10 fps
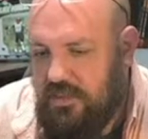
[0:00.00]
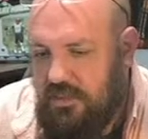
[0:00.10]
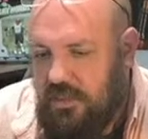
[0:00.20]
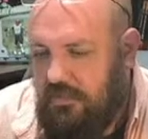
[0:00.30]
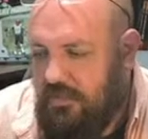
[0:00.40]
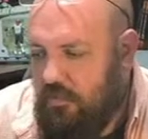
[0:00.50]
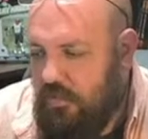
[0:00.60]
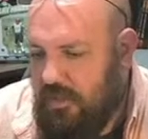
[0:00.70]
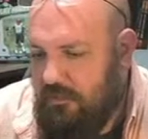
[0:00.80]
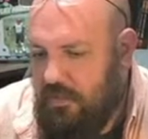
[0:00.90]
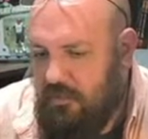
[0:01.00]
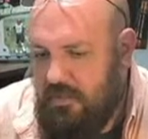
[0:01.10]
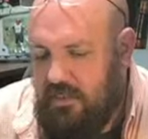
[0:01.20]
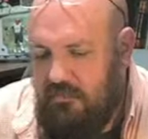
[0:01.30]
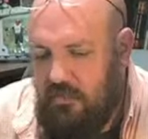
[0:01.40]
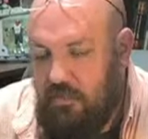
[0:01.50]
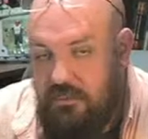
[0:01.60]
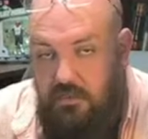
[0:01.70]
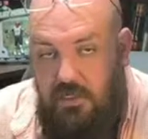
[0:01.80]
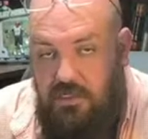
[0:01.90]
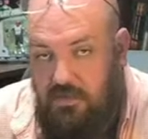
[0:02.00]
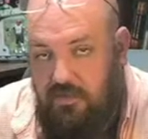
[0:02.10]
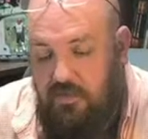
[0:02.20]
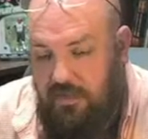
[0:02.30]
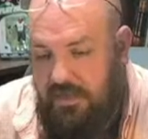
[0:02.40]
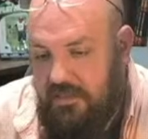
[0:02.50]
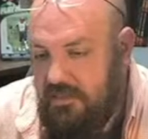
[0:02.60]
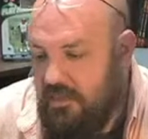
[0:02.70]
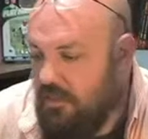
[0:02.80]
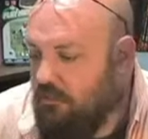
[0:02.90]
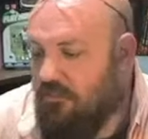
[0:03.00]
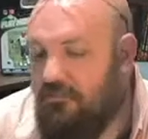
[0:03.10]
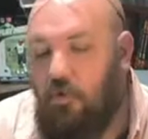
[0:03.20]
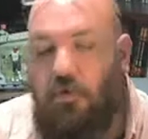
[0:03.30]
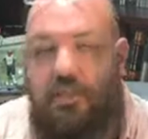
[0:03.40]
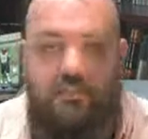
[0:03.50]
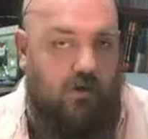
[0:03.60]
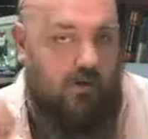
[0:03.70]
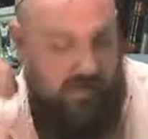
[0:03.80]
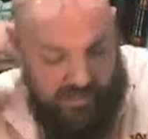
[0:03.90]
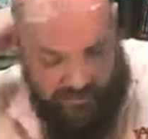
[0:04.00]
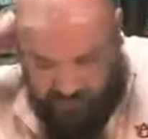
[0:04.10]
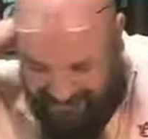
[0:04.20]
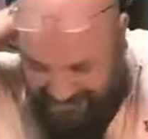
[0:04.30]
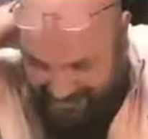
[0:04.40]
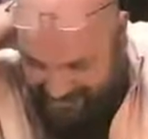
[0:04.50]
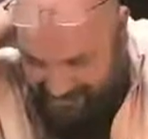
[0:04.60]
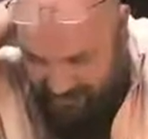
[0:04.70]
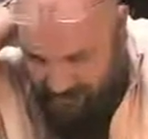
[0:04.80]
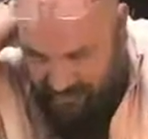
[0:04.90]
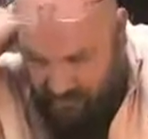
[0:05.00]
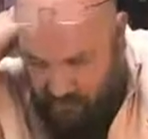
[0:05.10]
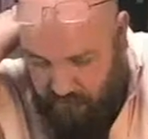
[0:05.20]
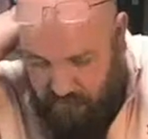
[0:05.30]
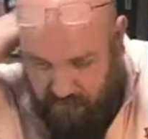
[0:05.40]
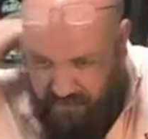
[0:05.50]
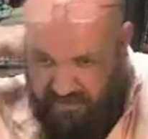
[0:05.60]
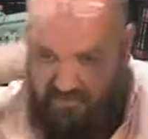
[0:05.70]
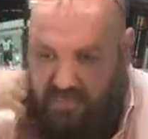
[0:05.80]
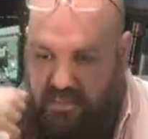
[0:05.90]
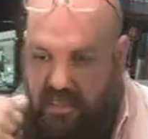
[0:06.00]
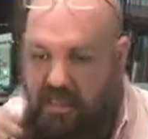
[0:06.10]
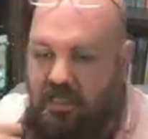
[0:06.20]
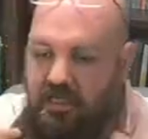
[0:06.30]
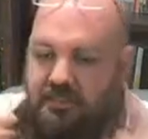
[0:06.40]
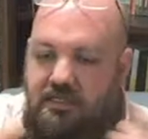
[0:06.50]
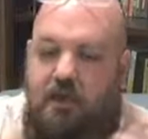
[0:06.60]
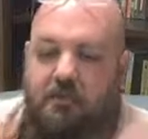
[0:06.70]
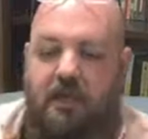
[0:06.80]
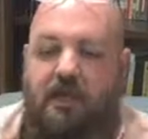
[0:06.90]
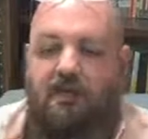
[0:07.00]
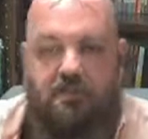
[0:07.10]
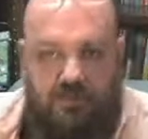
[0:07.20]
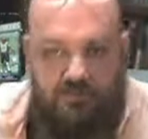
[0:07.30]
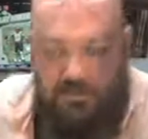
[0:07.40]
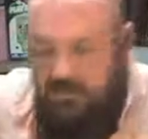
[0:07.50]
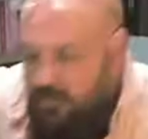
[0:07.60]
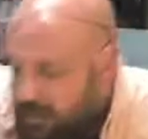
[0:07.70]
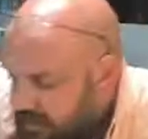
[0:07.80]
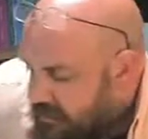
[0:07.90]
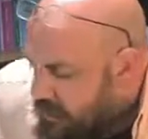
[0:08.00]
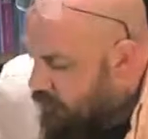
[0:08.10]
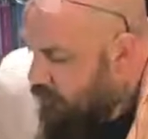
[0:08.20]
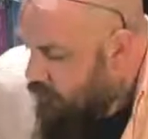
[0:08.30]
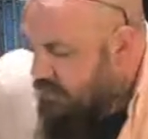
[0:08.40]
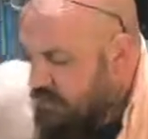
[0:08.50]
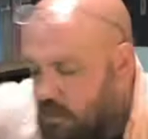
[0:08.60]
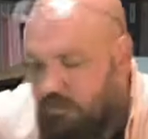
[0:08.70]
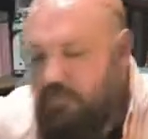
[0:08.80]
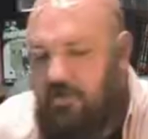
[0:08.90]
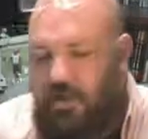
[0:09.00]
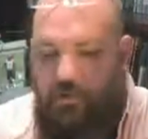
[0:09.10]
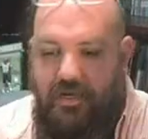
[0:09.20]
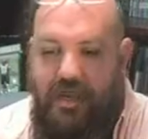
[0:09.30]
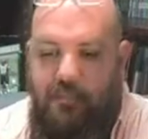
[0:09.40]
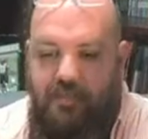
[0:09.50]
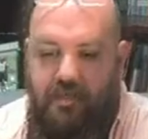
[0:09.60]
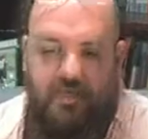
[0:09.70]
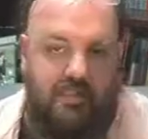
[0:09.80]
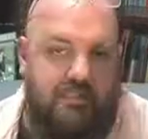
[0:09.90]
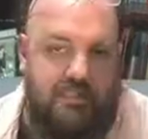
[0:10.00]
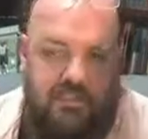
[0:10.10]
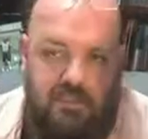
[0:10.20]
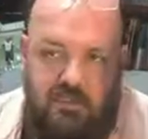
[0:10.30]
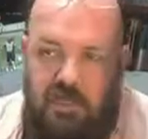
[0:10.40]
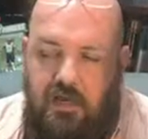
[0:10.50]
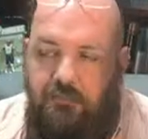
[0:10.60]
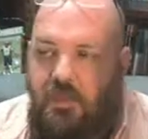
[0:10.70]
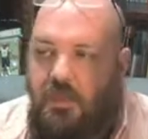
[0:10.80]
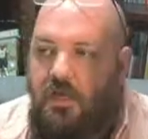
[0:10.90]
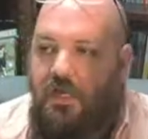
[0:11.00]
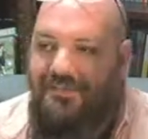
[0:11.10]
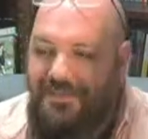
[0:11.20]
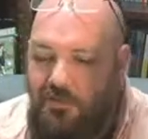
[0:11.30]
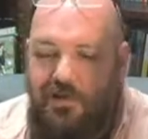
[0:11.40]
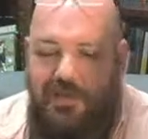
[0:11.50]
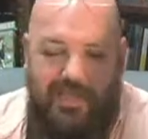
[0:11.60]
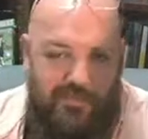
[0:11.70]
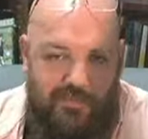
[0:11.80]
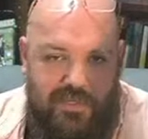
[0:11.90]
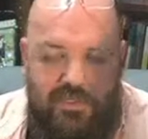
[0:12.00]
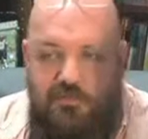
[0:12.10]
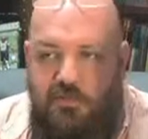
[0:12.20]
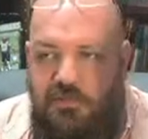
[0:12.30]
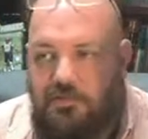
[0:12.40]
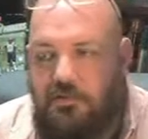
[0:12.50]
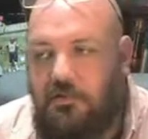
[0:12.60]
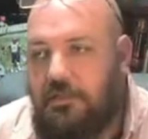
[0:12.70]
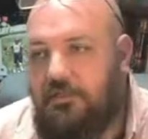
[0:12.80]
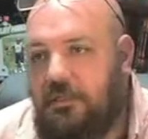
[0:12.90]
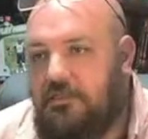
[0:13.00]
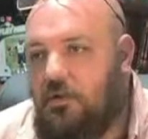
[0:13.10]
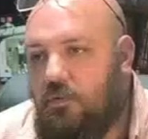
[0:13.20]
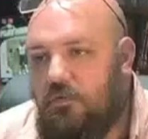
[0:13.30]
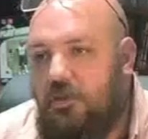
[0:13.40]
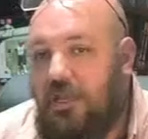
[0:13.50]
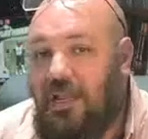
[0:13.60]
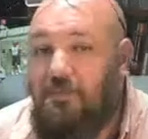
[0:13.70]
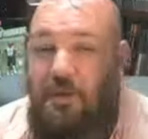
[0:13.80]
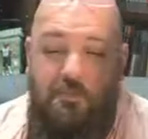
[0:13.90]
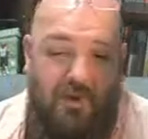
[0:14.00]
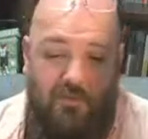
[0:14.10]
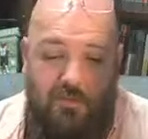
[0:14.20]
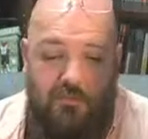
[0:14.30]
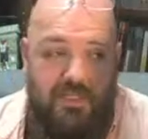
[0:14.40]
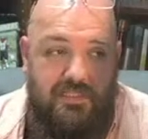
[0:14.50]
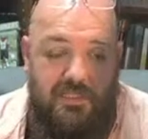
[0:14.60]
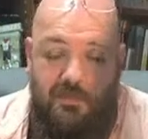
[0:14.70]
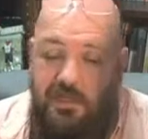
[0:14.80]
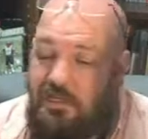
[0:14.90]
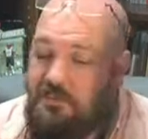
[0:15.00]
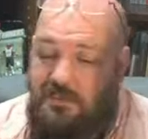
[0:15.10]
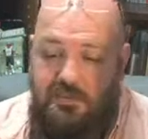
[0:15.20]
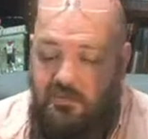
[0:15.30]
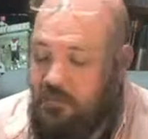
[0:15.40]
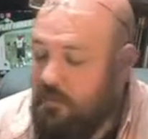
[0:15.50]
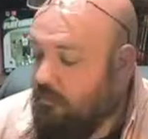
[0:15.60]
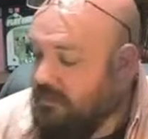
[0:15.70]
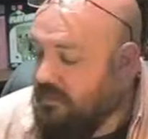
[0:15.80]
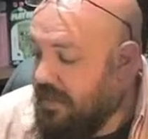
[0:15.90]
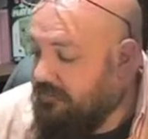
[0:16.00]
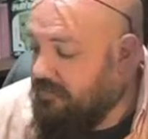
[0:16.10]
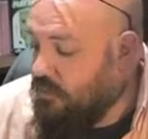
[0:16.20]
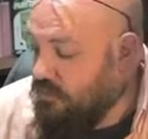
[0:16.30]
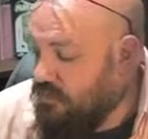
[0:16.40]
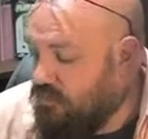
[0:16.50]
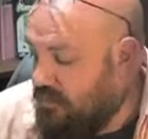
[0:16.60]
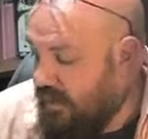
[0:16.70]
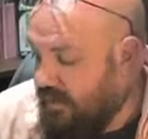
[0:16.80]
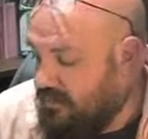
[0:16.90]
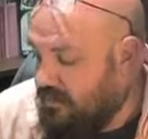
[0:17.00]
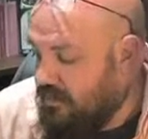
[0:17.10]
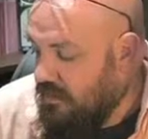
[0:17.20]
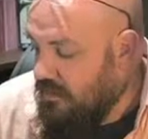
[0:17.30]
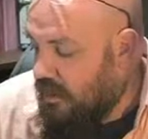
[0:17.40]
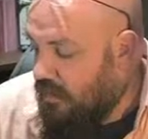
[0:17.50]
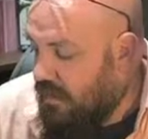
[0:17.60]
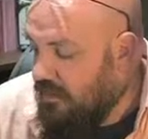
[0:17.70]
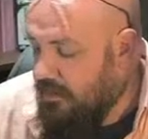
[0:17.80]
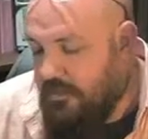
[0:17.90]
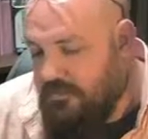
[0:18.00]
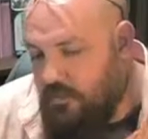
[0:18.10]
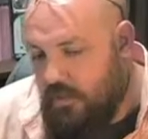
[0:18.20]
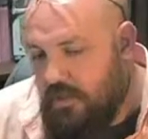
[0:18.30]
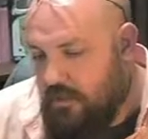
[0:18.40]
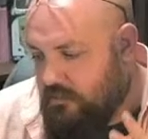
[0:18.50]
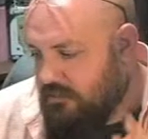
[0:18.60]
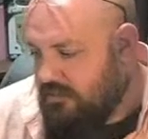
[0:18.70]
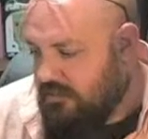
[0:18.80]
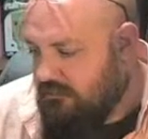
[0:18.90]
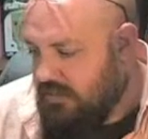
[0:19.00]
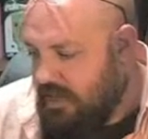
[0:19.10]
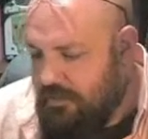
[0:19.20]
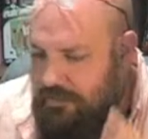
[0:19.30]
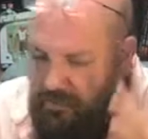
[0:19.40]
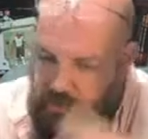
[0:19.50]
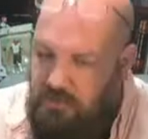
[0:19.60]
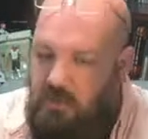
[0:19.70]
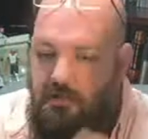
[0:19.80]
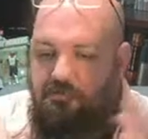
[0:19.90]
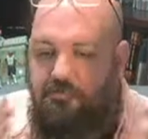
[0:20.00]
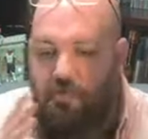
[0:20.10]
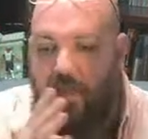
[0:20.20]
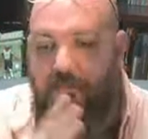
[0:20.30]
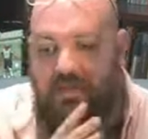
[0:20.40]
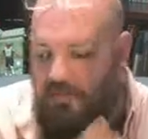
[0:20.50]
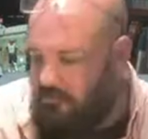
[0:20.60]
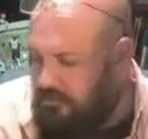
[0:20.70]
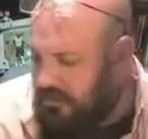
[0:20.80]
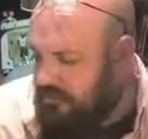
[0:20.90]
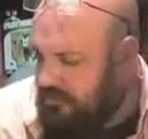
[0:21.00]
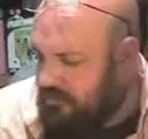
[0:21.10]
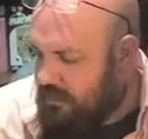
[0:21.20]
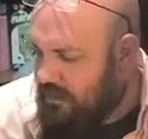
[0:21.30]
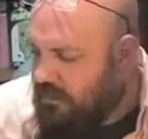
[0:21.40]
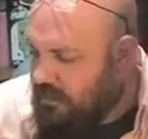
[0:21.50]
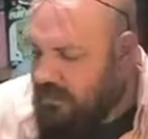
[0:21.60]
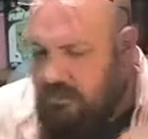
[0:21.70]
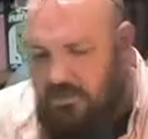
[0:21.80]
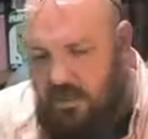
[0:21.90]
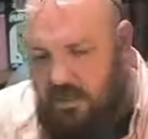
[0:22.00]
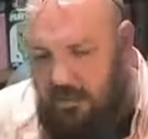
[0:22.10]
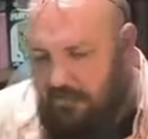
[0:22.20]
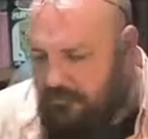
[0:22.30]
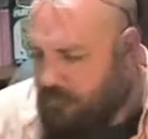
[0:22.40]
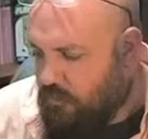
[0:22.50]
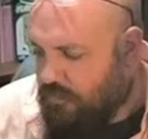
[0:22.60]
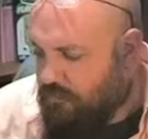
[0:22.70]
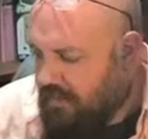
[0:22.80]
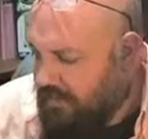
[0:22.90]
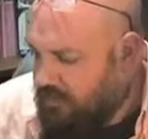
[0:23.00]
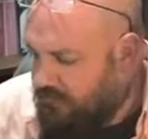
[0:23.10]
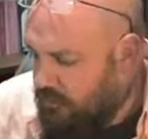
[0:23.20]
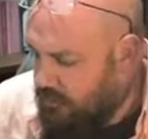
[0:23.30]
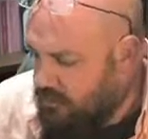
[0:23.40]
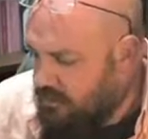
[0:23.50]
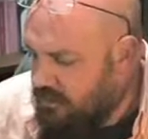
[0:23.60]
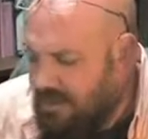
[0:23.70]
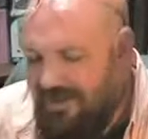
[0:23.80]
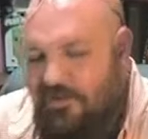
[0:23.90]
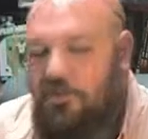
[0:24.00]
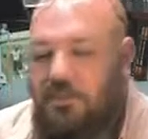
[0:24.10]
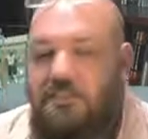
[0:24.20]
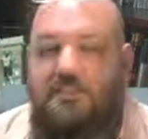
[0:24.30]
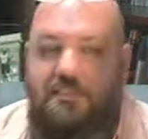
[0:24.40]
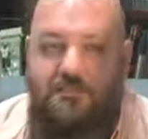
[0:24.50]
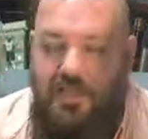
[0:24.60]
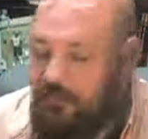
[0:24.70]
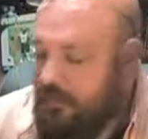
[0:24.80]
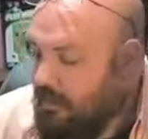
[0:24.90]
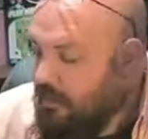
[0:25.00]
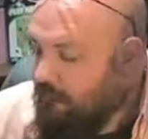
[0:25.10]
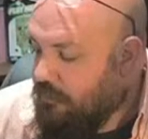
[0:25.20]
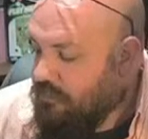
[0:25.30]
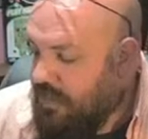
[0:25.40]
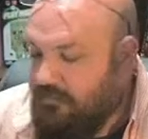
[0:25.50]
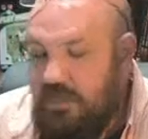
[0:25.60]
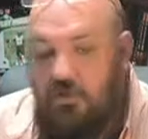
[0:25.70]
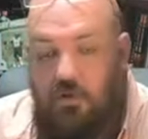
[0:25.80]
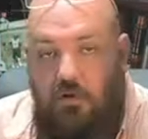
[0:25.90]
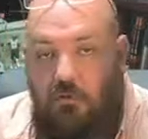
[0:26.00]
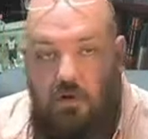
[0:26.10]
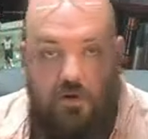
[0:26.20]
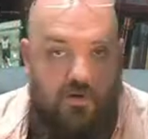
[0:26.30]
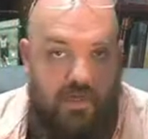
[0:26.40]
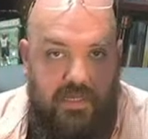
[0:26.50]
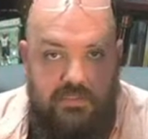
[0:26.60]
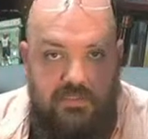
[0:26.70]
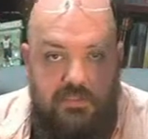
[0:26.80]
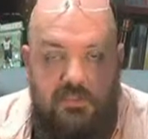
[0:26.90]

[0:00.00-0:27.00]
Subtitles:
that we're going to be able to cover. We're going to split it into 2 days. Before we get started on the actual text today, though, I need to go over some basic terminology with you guys. We want to start with defining what an epic is. And a literary epic, particularly, is going to be an epic poem. It's going to be an extensive poem. It's going to have certain traits. All right, there's 4 characteristics of an epic, and then we're going to talk about 4 epic conventions, okay? So let's talk about the 4 traits first, characteristics of an epic. First, you're going to have a hero on a quest.